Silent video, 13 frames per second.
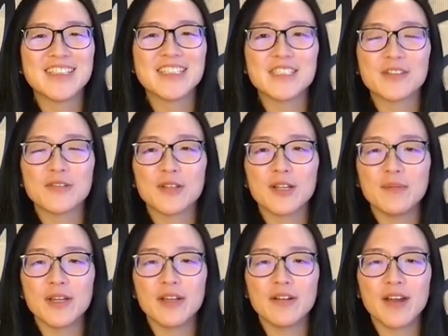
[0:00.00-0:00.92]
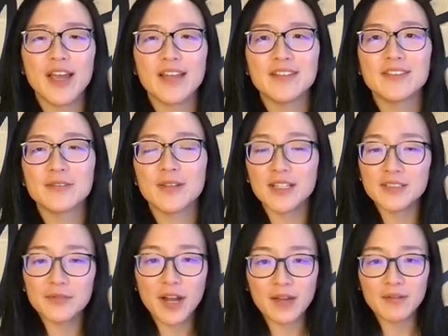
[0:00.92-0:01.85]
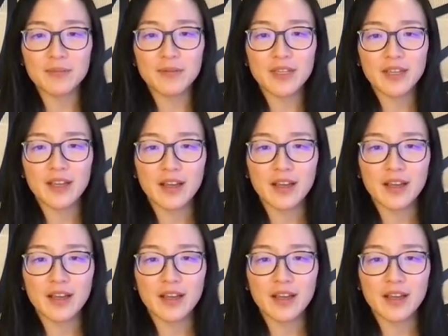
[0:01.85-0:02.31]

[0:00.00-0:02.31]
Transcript: So let me go ahead. So thanks for having me.